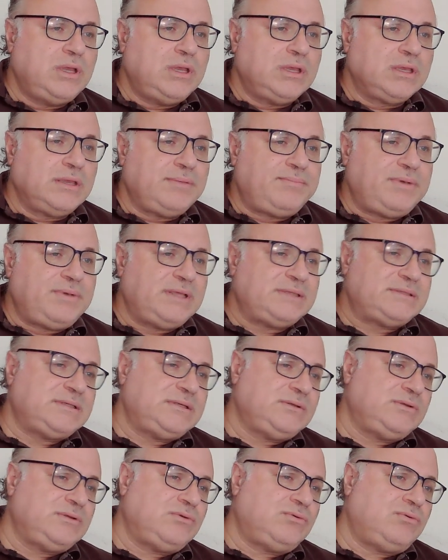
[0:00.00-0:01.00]

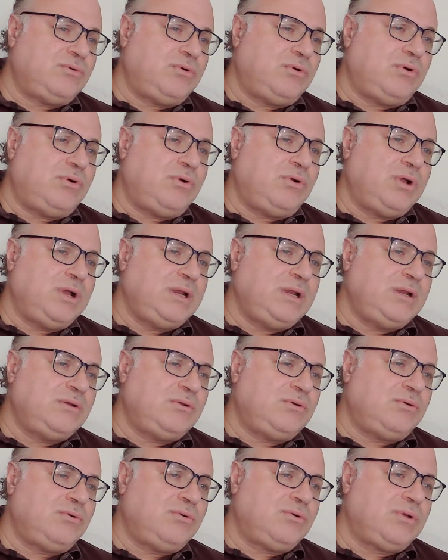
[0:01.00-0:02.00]
replacing your oil
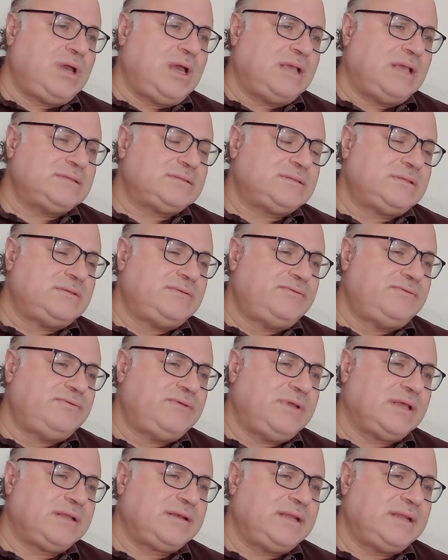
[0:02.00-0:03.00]
or gas
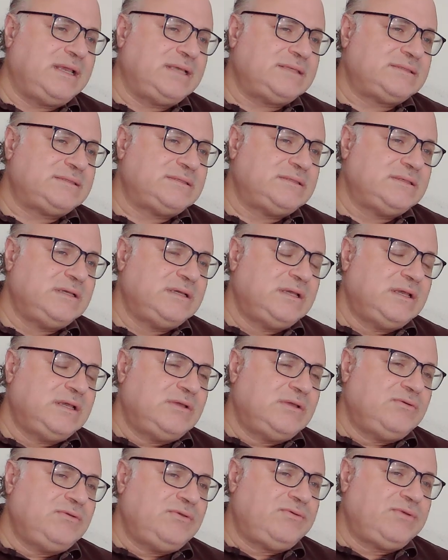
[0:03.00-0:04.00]
furnace
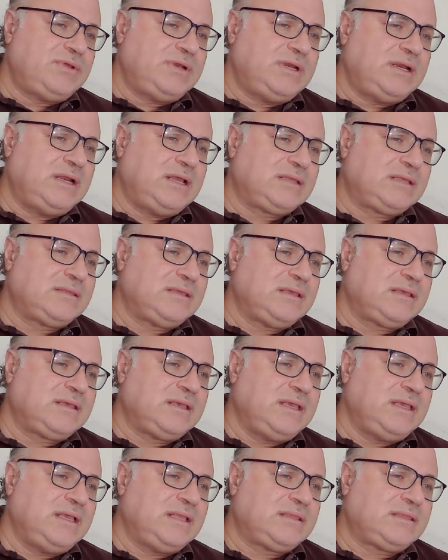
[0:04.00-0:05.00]
with an electric
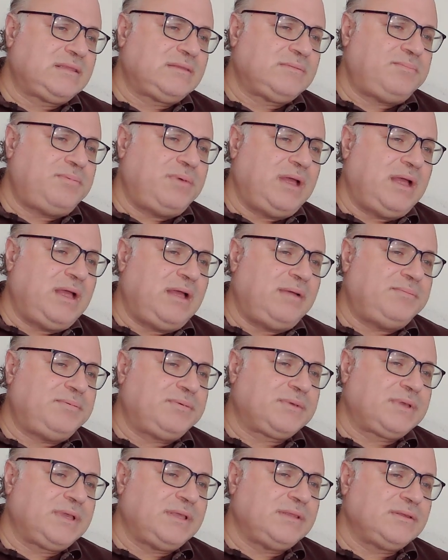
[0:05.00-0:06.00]
heat pump
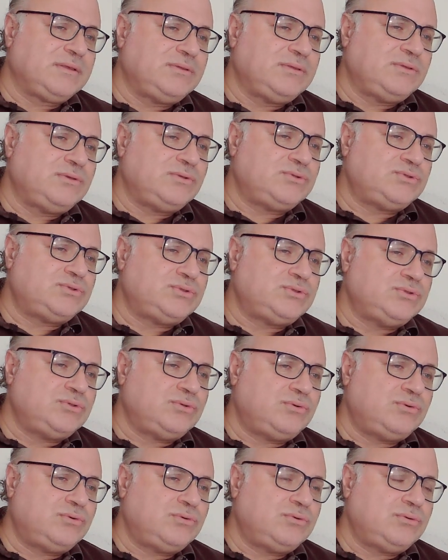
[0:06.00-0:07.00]
can reduce
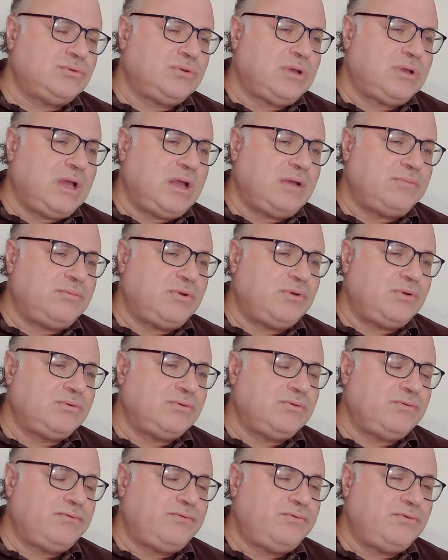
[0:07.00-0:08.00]
your carbon
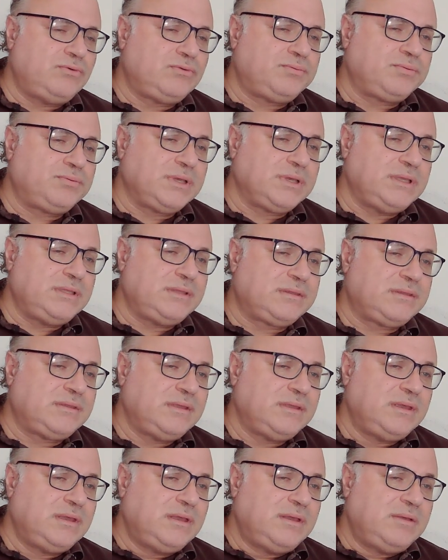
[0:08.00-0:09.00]
footprint
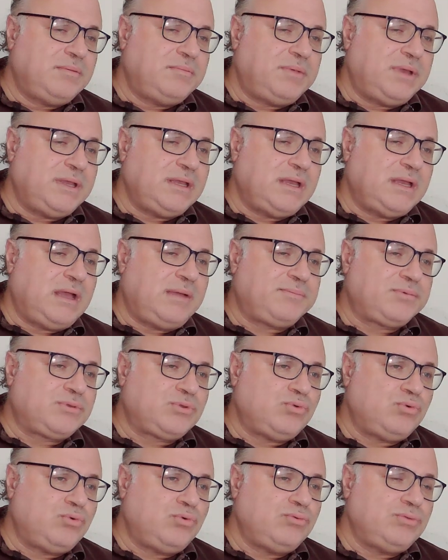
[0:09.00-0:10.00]
by up
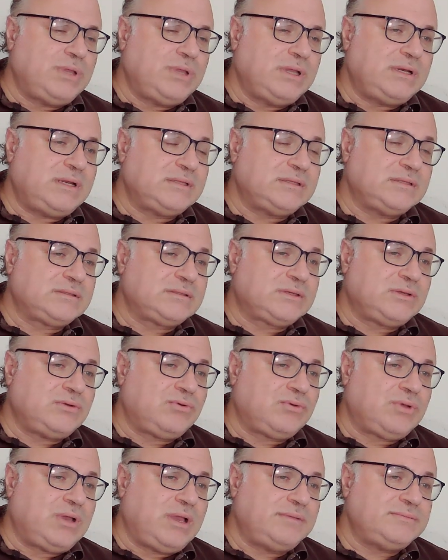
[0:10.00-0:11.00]
to 900
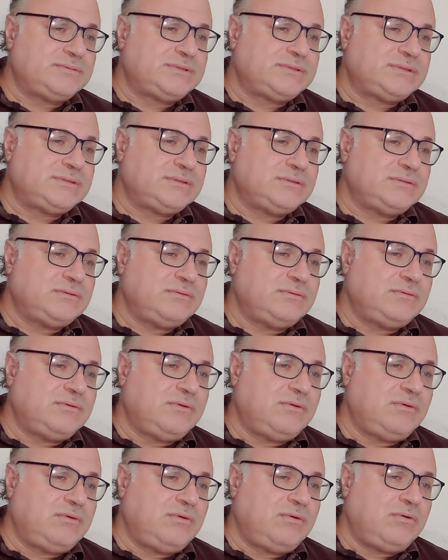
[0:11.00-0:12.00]
kilograms
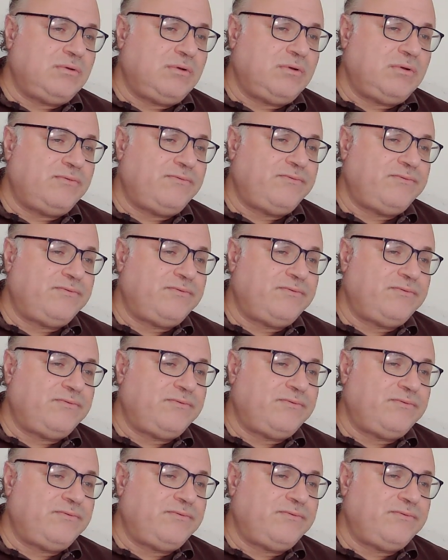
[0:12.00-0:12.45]
of